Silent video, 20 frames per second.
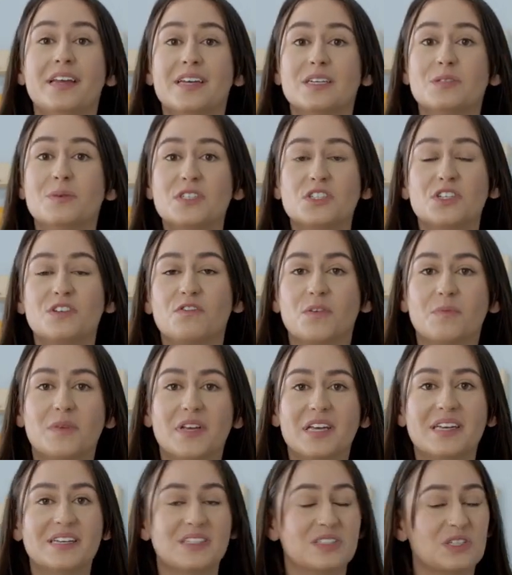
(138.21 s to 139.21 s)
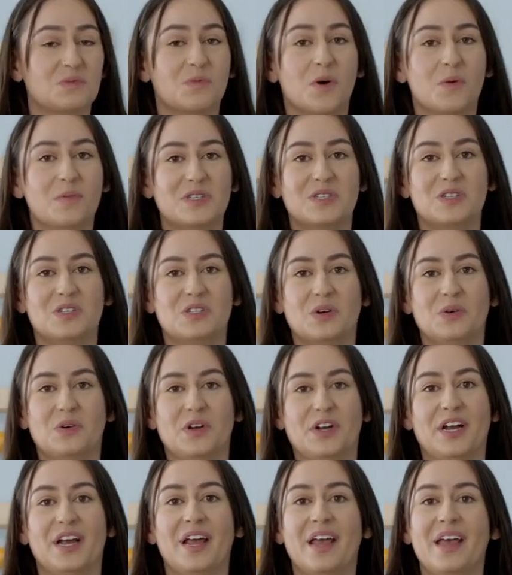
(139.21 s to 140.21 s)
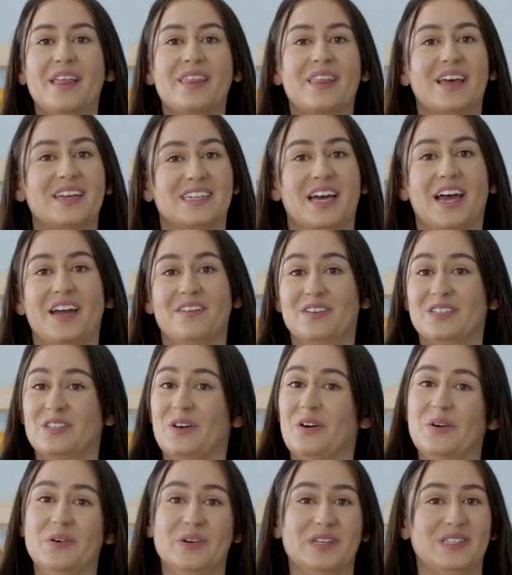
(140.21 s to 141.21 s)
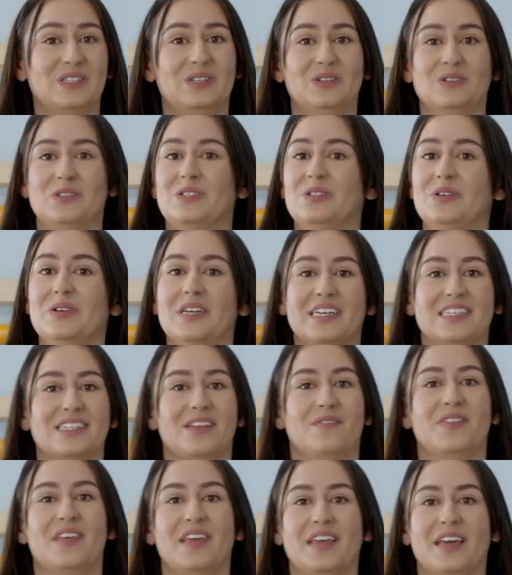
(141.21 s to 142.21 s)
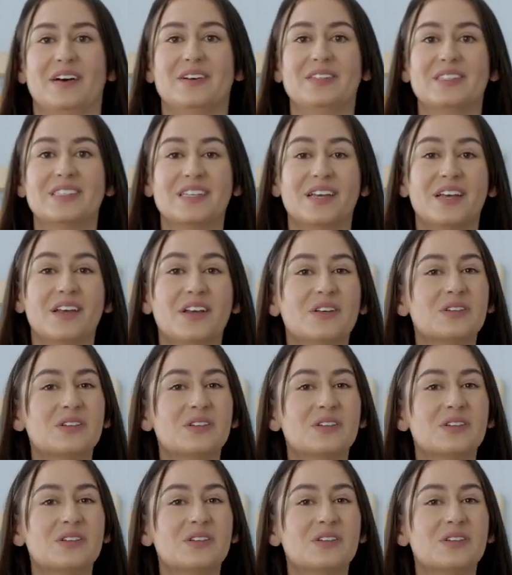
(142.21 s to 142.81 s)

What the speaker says: Especially for me as a small business owner, that time is always used doing something else.